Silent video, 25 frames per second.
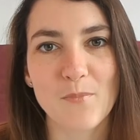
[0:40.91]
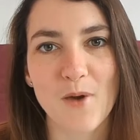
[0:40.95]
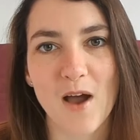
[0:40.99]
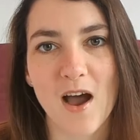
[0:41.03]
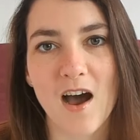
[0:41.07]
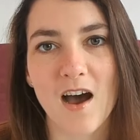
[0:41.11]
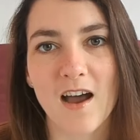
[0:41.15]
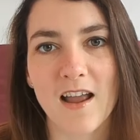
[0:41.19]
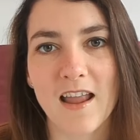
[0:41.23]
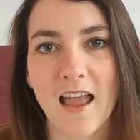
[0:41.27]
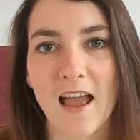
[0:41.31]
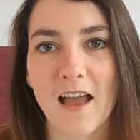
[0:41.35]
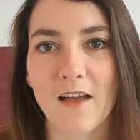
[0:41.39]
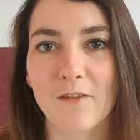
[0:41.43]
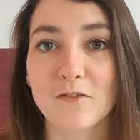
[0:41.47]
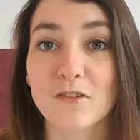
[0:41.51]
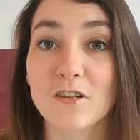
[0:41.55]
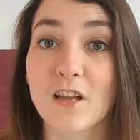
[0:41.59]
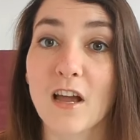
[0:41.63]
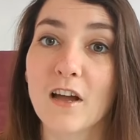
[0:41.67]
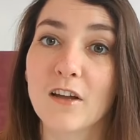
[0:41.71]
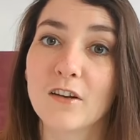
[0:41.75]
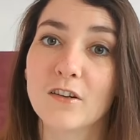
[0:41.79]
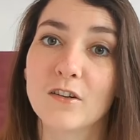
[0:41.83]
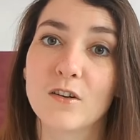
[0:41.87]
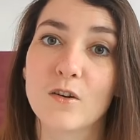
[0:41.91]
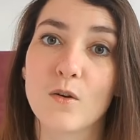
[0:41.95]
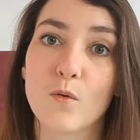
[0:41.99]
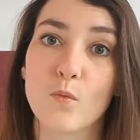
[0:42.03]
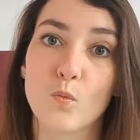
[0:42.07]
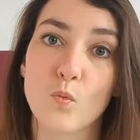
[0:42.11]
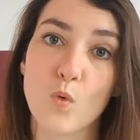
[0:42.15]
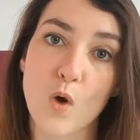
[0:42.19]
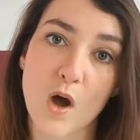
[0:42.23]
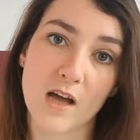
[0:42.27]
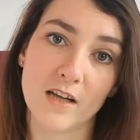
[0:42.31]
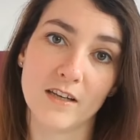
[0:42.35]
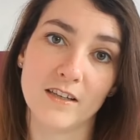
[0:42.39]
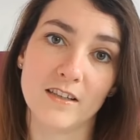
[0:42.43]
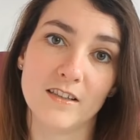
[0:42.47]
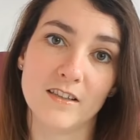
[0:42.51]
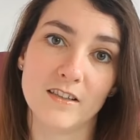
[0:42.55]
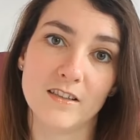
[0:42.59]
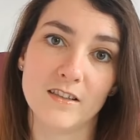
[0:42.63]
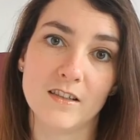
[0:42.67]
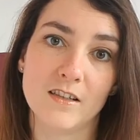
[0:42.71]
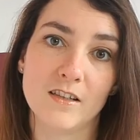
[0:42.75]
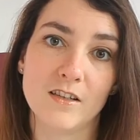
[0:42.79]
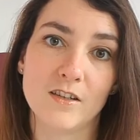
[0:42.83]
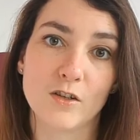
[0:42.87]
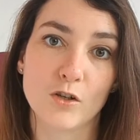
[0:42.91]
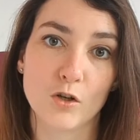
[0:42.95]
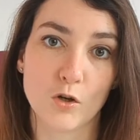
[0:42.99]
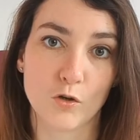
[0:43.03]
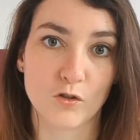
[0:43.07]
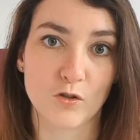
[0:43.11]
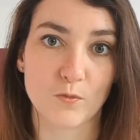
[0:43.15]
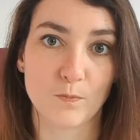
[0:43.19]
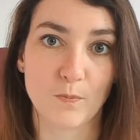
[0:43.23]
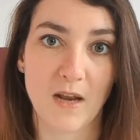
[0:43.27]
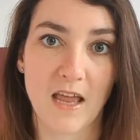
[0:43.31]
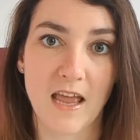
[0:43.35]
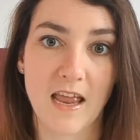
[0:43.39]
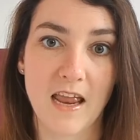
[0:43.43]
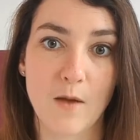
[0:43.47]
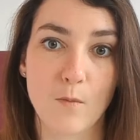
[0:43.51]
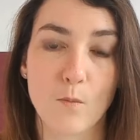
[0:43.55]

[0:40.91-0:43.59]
but I have done one cosplay.